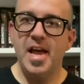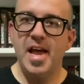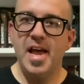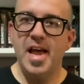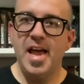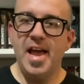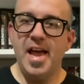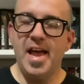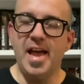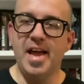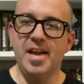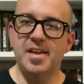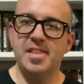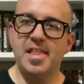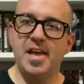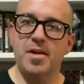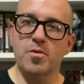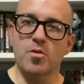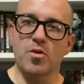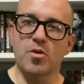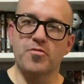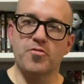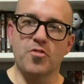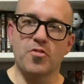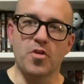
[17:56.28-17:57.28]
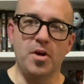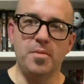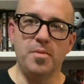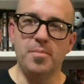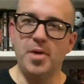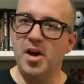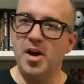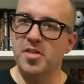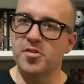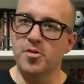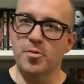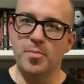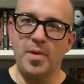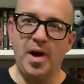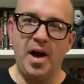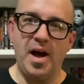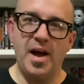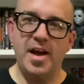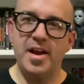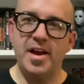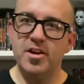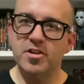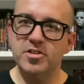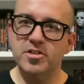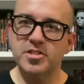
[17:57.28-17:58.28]
And they were from other
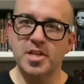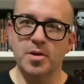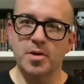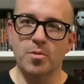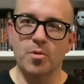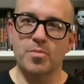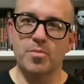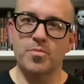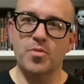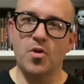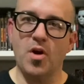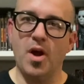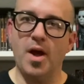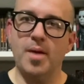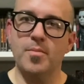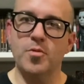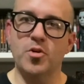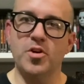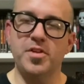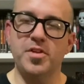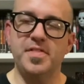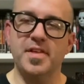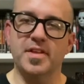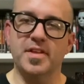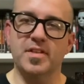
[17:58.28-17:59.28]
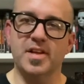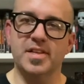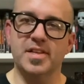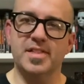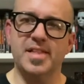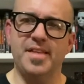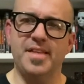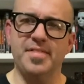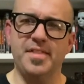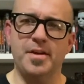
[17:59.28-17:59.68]
buyers. They weren't Prime or anything like that.